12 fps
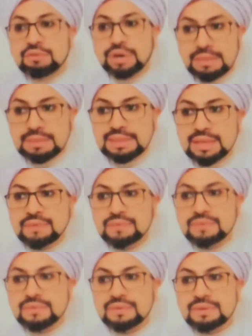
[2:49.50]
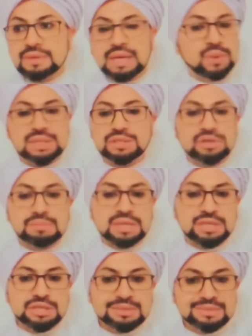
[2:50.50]
for himself, he was not
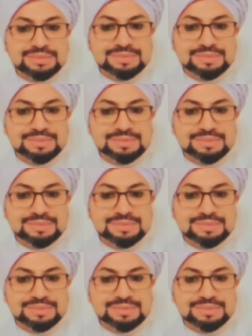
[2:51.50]
much.